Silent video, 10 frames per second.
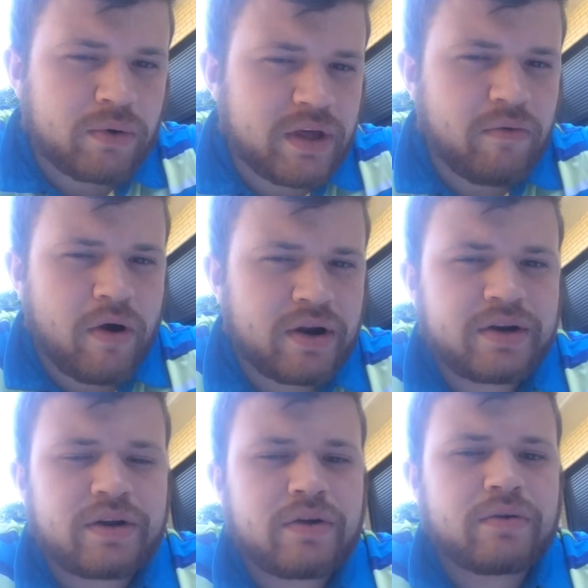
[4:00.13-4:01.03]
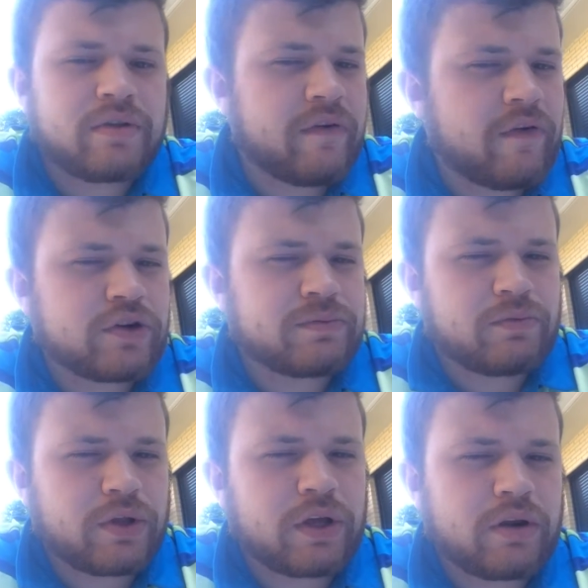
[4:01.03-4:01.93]
what they wanted to do. They've always been
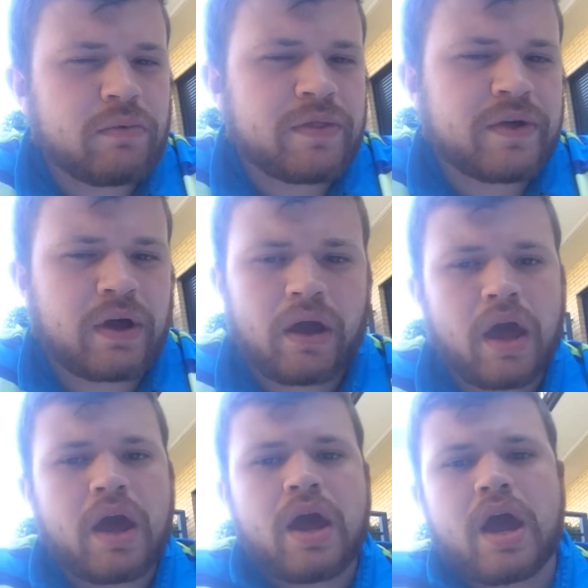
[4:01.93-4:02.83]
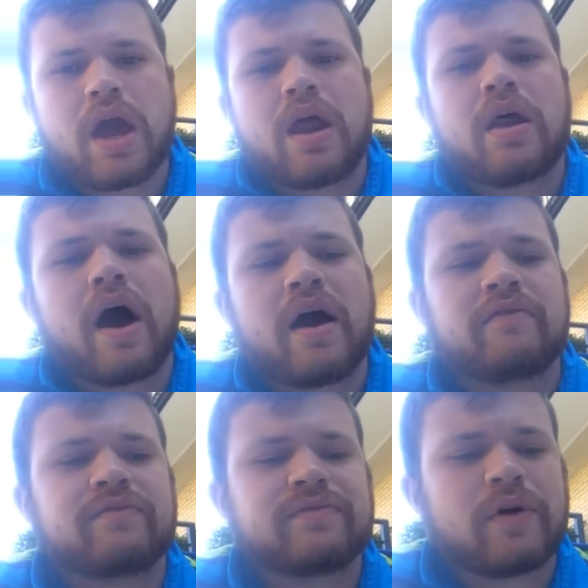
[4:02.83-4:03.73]
really good at one thing, and
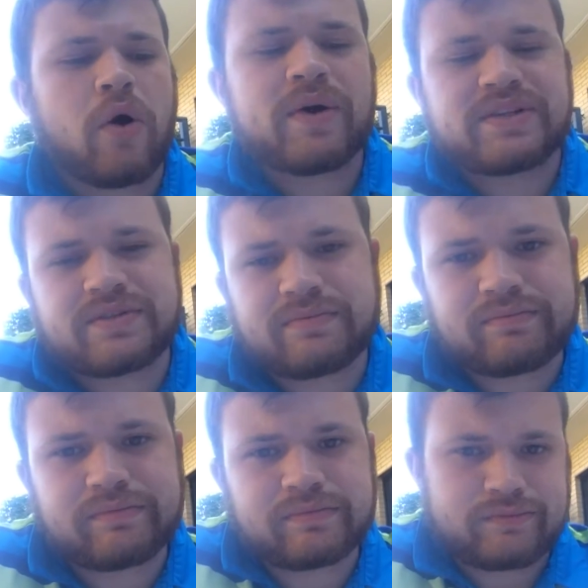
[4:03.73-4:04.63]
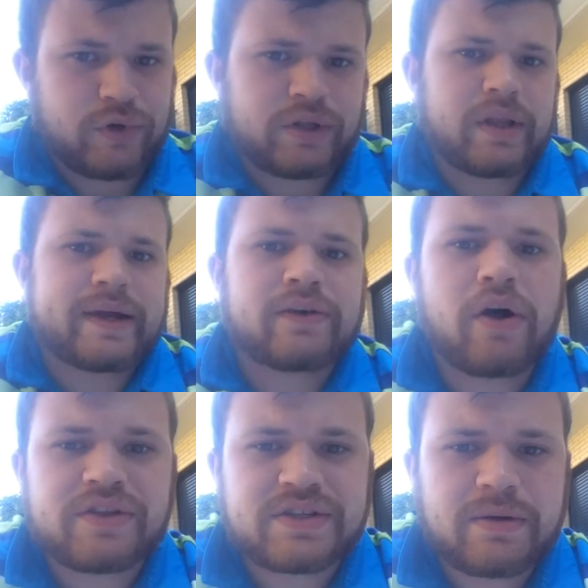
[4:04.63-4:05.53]
I've always really liked all
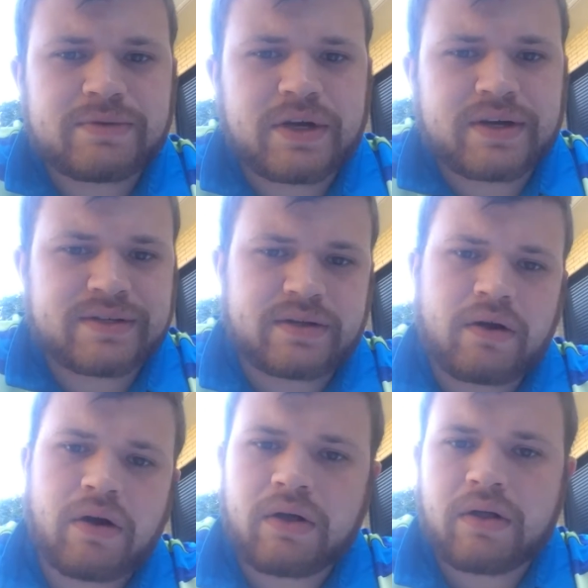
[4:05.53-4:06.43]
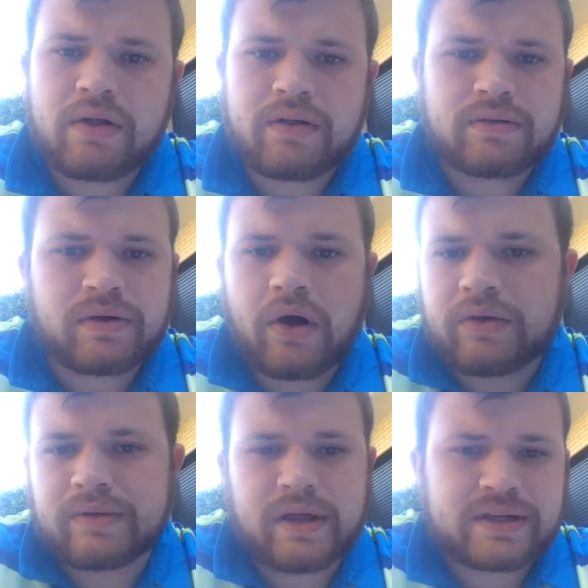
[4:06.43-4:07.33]
the subjects and all
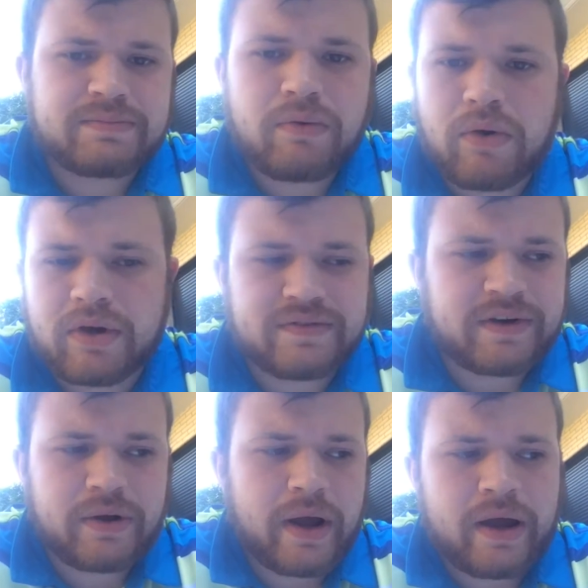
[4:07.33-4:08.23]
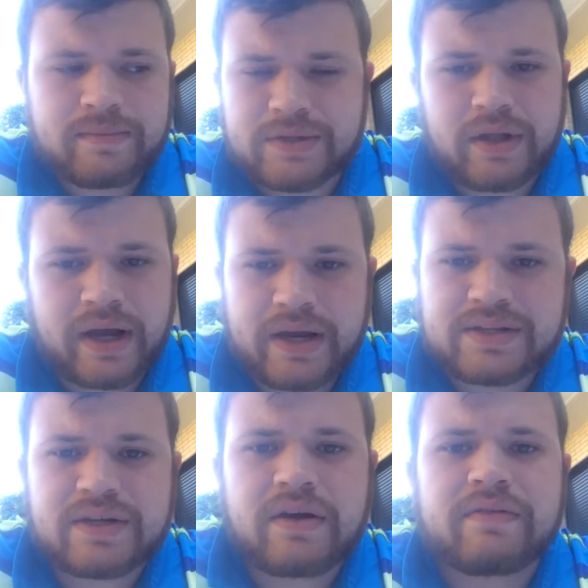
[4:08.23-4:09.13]
I like sports, video games, all that kind of
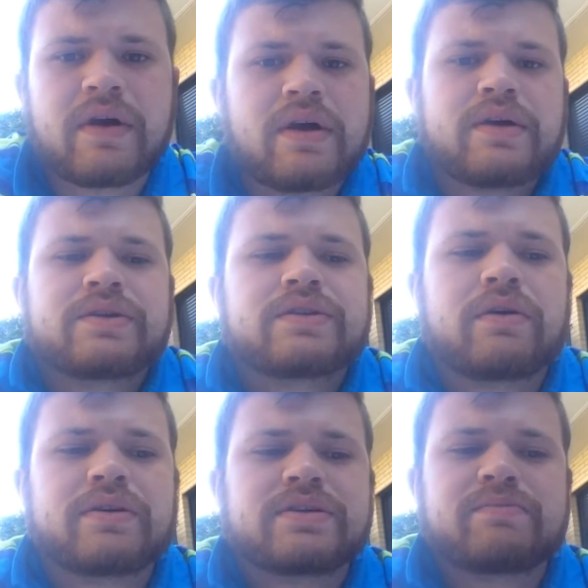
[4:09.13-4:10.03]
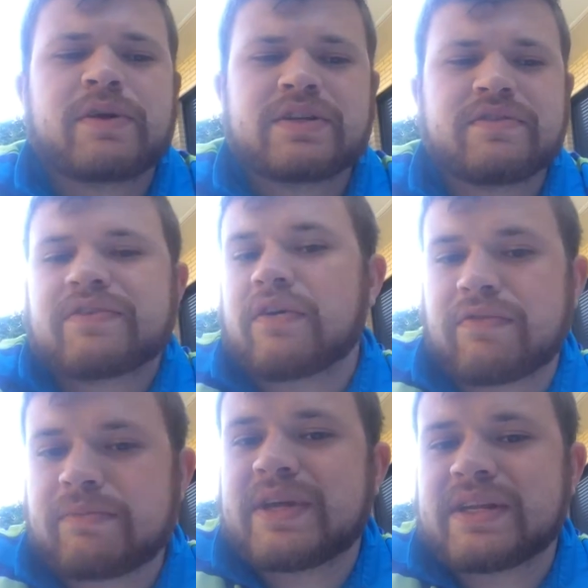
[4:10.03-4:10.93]
stuff. So it's been difficult
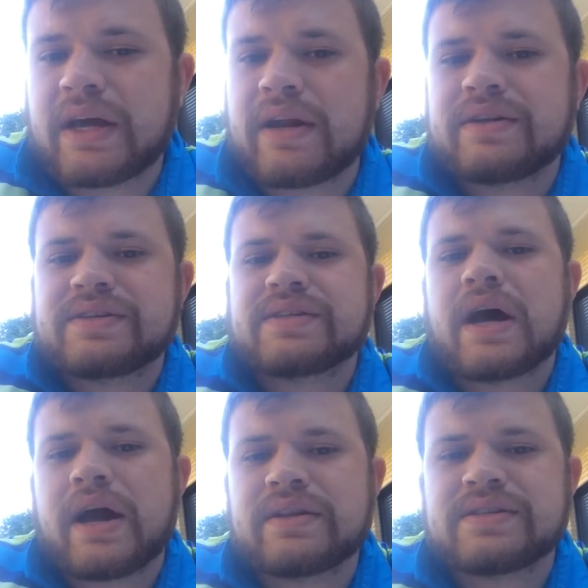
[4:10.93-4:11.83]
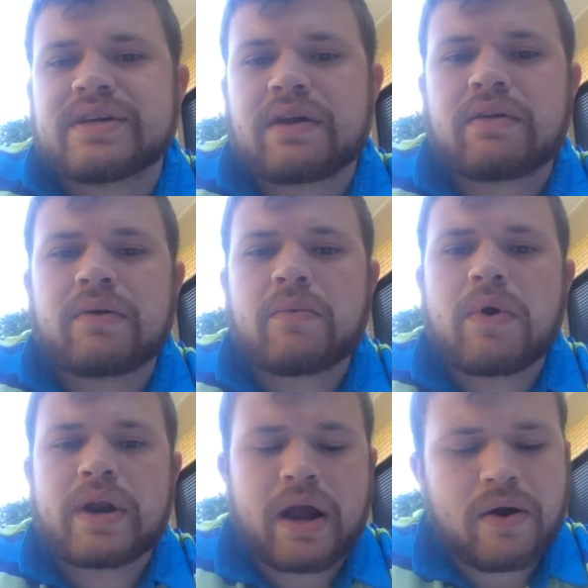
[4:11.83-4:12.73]
for me to kind of decide and settle on
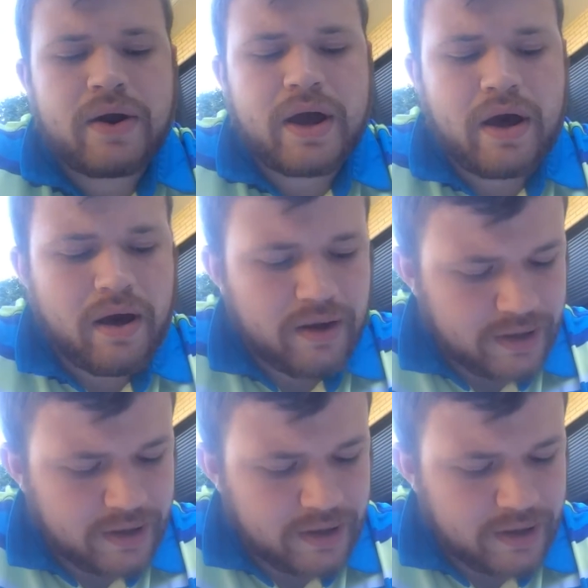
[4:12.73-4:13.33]
one area.